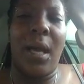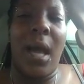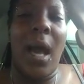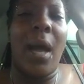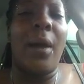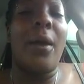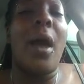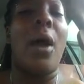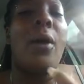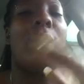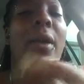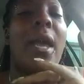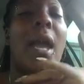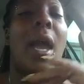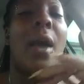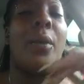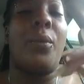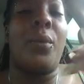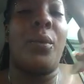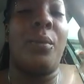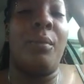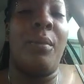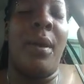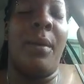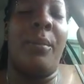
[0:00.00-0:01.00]
I
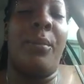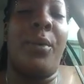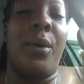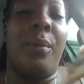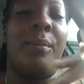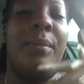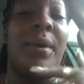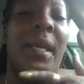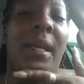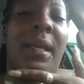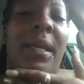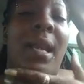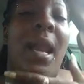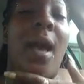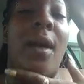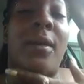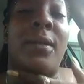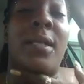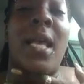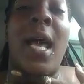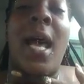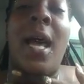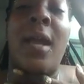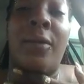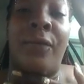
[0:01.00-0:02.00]
remember being
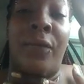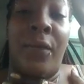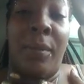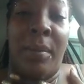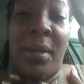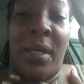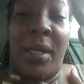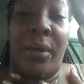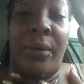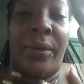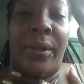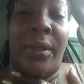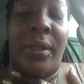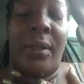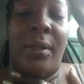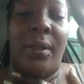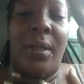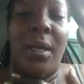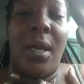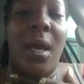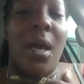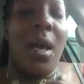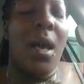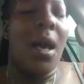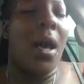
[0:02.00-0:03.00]
outside of the building.
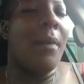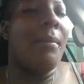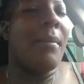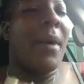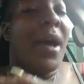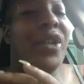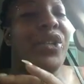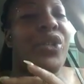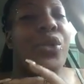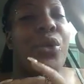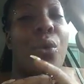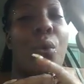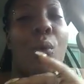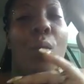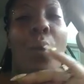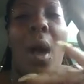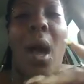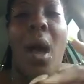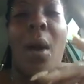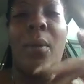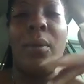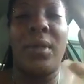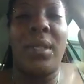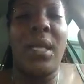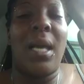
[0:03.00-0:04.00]
I'm not sure why
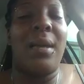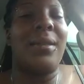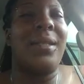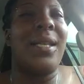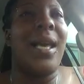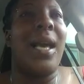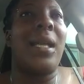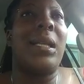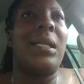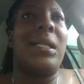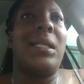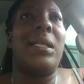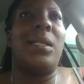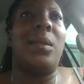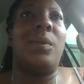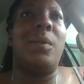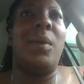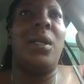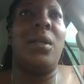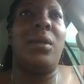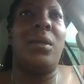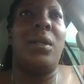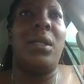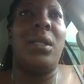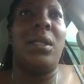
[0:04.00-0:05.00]
I was outside of this
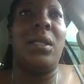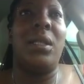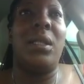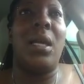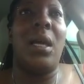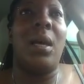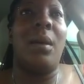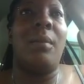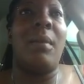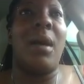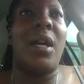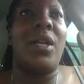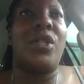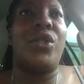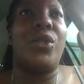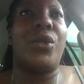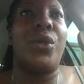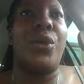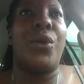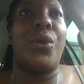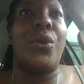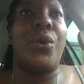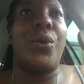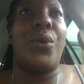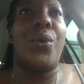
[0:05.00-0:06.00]
building. I'm not
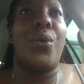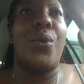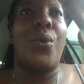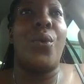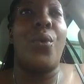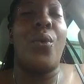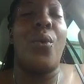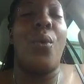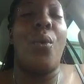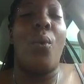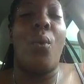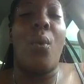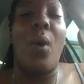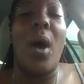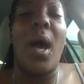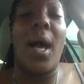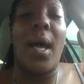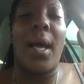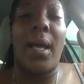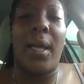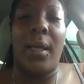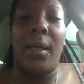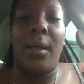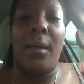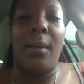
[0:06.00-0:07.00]
sure
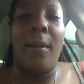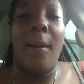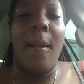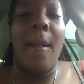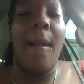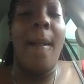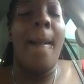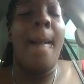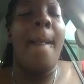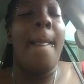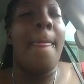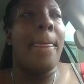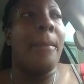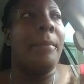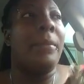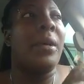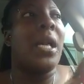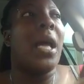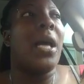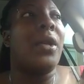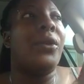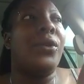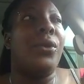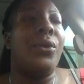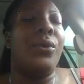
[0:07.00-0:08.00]
why. But
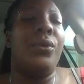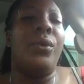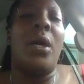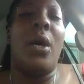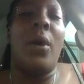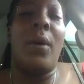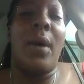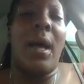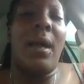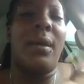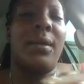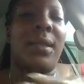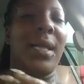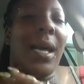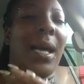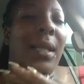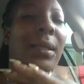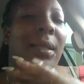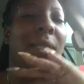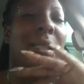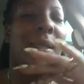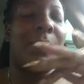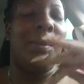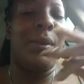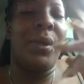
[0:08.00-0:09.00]
I do know outside
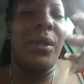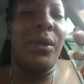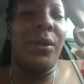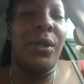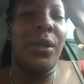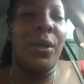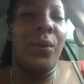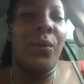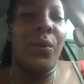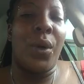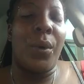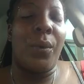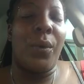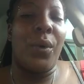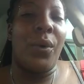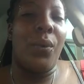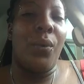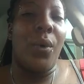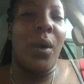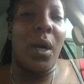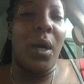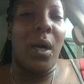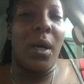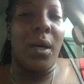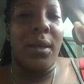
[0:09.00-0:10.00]
this building where we
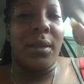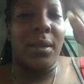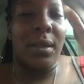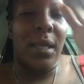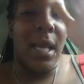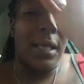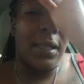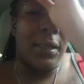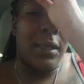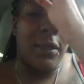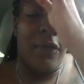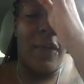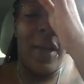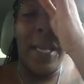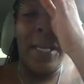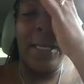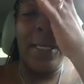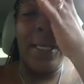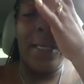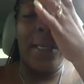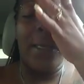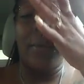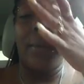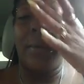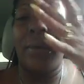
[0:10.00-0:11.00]
were, it's like this
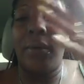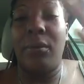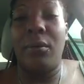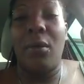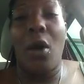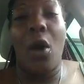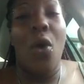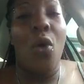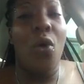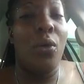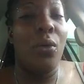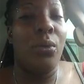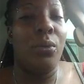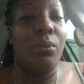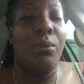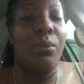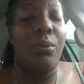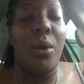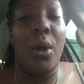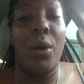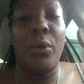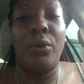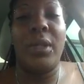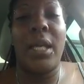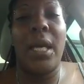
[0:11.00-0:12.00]
vacant, old,
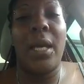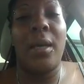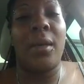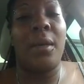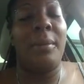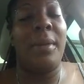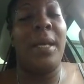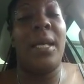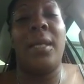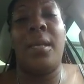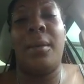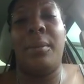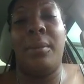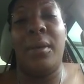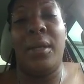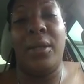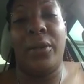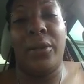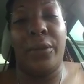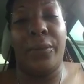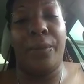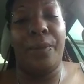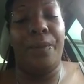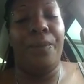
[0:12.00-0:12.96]
broke down, abandoned building.